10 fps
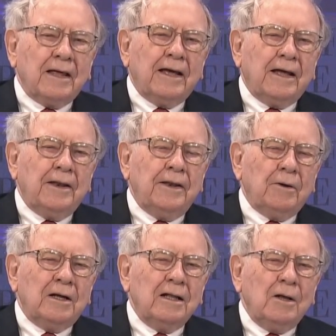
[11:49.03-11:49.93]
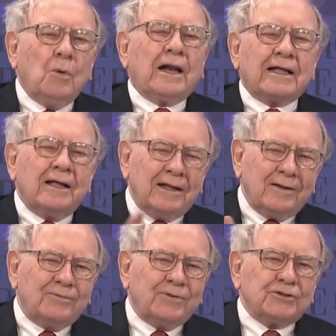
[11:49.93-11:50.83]
And uh, well, I
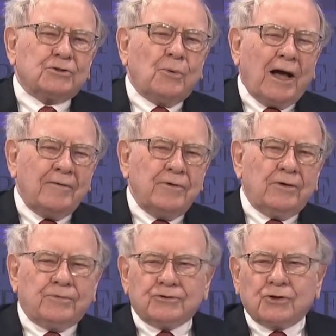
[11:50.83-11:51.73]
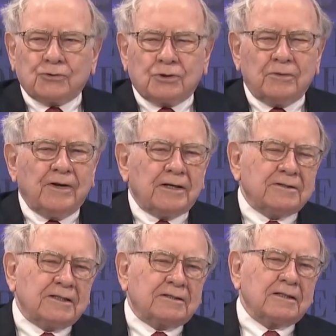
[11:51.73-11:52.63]
uh, first arrived there for a social event at
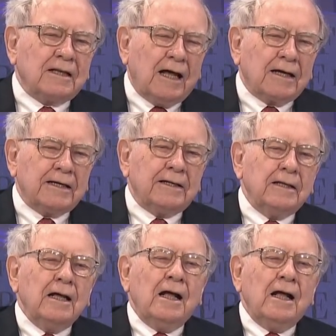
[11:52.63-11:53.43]
six o'clock, and